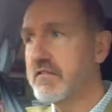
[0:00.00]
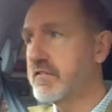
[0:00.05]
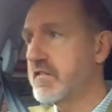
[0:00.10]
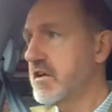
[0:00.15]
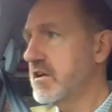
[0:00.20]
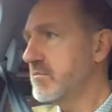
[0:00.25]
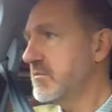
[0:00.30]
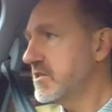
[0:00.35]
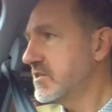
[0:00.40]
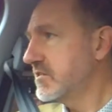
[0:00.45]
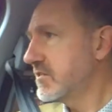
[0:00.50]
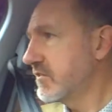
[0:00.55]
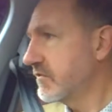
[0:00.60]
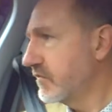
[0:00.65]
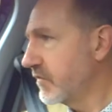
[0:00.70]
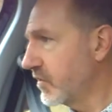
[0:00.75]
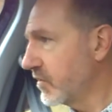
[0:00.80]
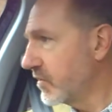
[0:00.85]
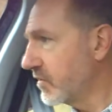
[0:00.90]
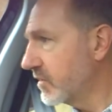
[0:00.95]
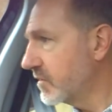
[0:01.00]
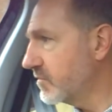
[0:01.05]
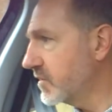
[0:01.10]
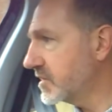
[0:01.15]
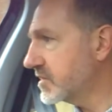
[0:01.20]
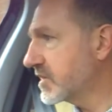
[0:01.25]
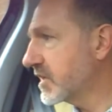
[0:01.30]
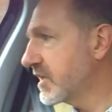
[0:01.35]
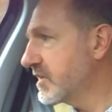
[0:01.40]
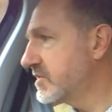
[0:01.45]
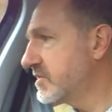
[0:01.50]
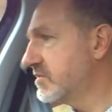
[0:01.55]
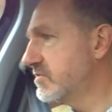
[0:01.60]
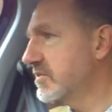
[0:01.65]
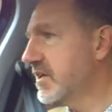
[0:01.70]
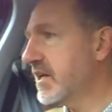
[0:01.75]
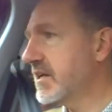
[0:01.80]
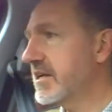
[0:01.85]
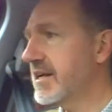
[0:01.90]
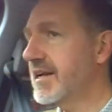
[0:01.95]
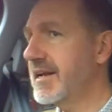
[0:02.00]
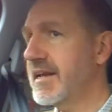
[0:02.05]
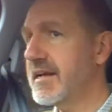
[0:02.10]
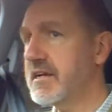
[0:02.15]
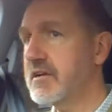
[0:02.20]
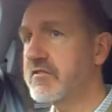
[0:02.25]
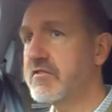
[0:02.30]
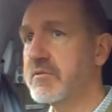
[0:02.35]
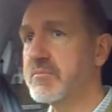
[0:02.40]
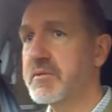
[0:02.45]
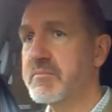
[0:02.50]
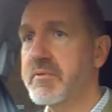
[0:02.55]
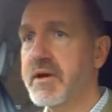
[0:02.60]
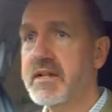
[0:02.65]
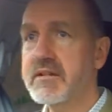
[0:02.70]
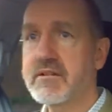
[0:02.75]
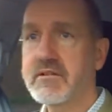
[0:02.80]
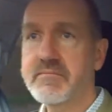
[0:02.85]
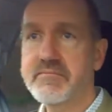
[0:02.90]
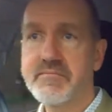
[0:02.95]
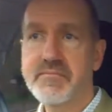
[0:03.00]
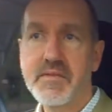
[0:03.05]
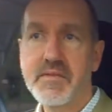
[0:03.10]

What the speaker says: firmly to the floor, in which case you'll get a click from the pedal